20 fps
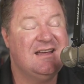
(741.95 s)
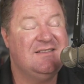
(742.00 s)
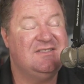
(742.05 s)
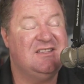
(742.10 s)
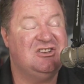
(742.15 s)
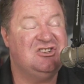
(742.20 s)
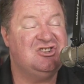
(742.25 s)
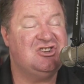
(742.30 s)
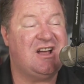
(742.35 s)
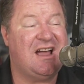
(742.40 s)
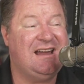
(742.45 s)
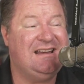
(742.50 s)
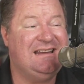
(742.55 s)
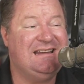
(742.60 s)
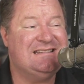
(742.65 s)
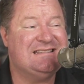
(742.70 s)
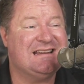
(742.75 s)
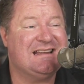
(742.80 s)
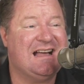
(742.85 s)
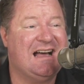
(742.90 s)
The
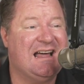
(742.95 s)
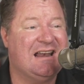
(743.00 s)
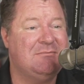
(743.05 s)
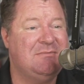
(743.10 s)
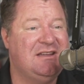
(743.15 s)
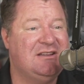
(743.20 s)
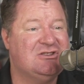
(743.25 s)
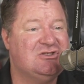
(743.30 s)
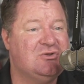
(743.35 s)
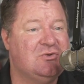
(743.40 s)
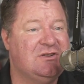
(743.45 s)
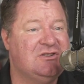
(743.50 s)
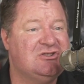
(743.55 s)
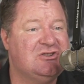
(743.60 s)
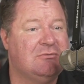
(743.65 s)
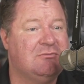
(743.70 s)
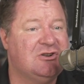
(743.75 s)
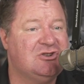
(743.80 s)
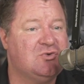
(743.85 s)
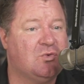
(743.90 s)
Chinese economy is doing
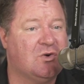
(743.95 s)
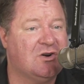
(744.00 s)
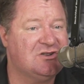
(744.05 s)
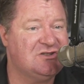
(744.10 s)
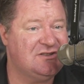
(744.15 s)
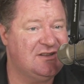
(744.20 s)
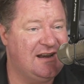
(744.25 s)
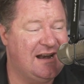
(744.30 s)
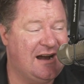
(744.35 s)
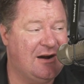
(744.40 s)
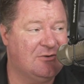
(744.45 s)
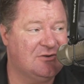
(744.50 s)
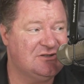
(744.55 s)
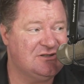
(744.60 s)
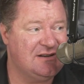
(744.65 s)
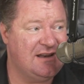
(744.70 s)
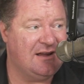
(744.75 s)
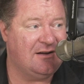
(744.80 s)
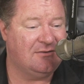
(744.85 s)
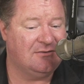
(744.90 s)
so much worse than
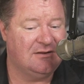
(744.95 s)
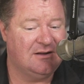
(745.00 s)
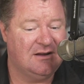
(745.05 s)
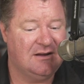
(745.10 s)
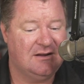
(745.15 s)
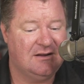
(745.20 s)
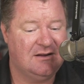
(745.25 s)
ours now.